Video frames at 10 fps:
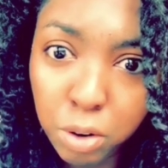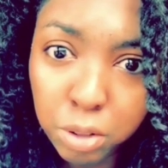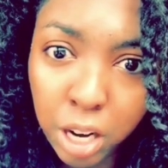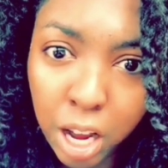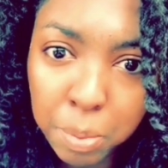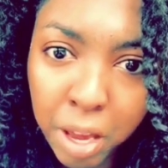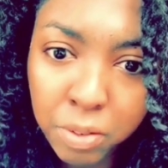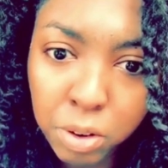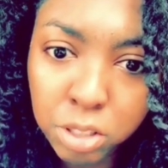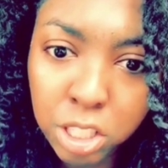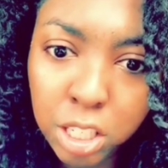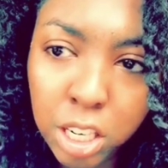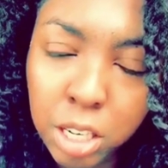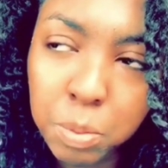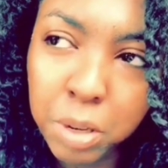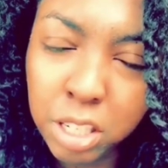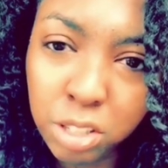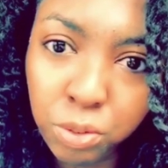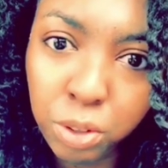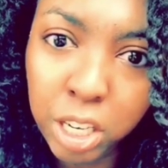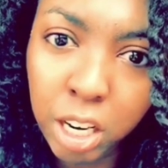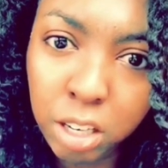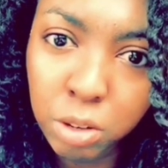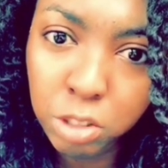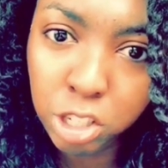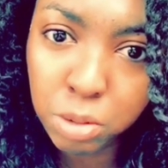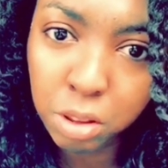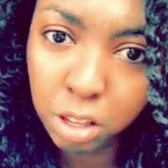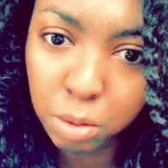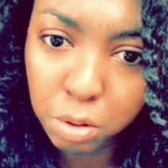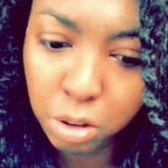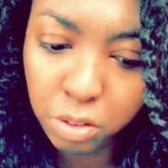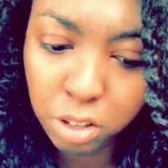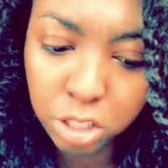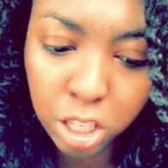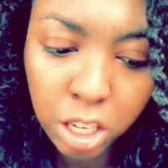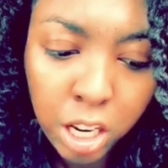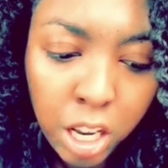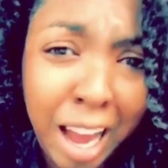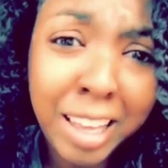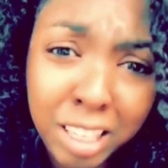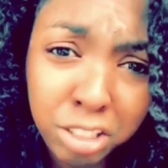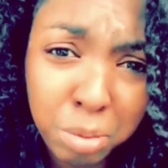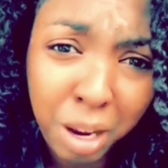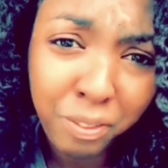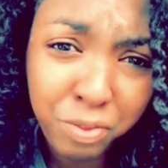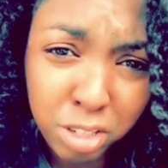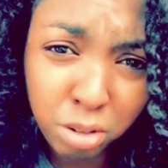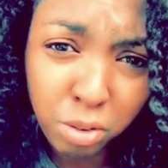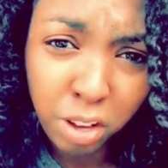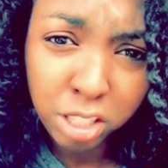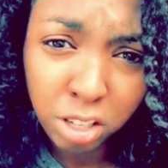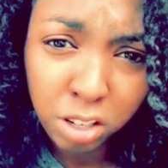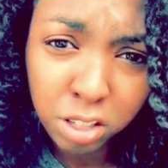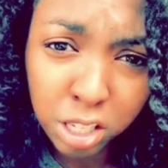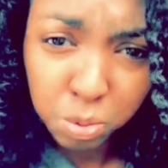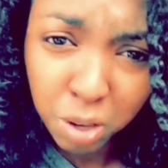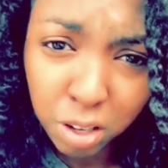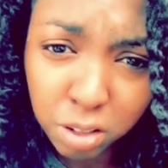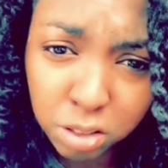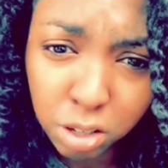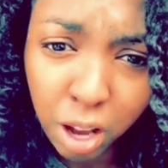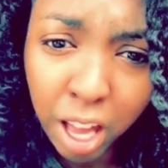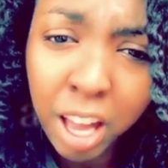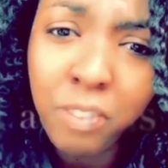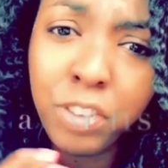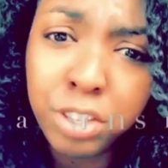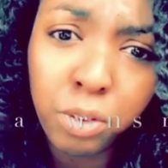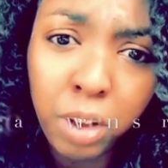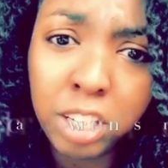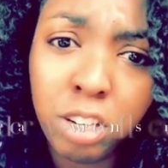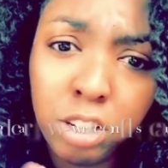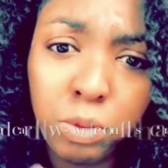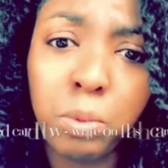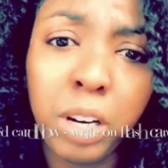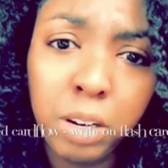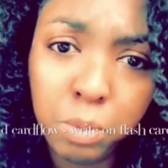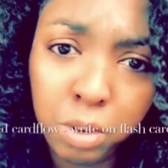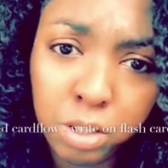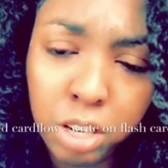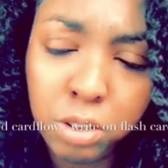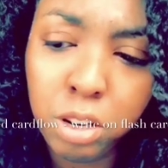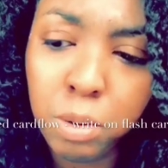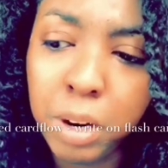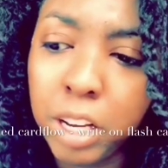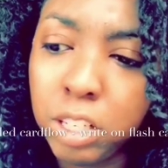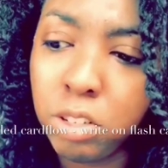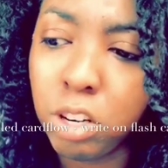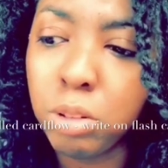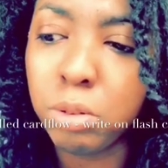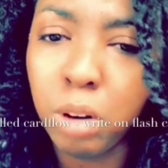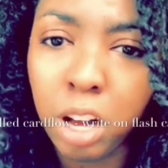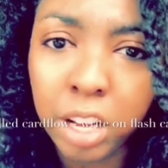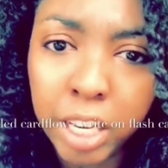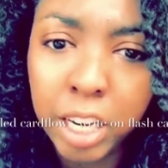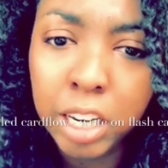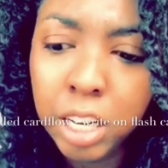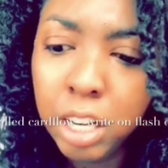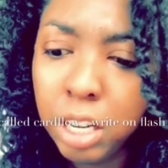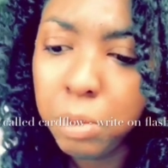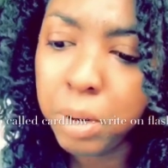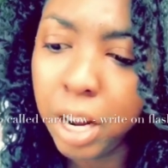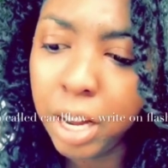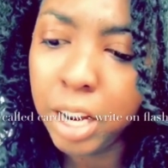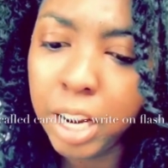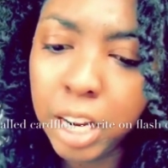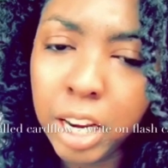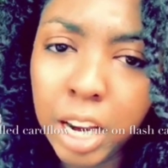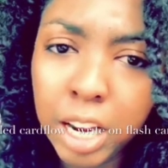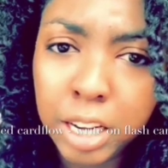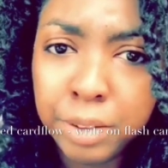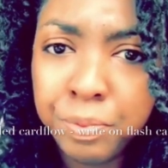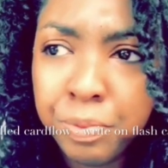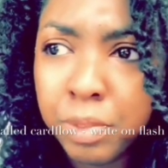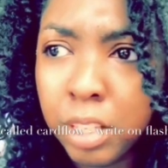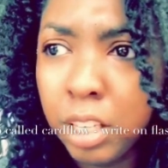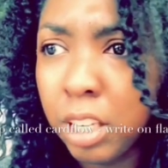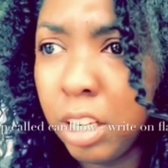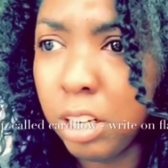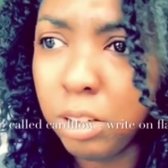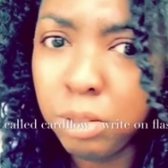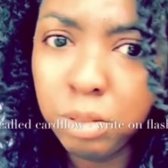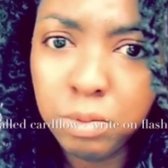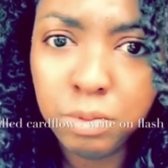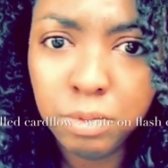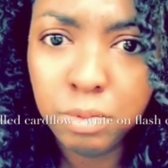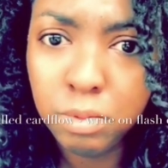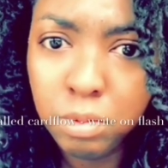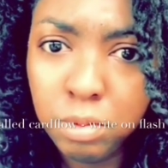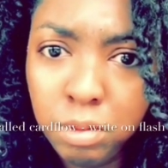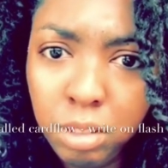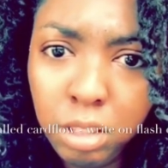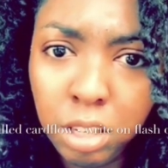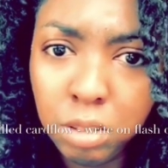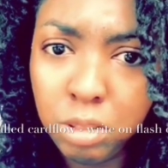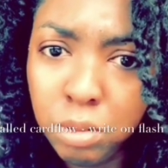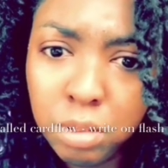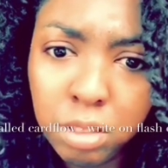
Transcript: and iPad version, and but it's free if you just want the computer version. I think you should make physical flashcards as well. So I have physical flashcards for random words I don't know, but I go through Anki when I am, you know, you know, doing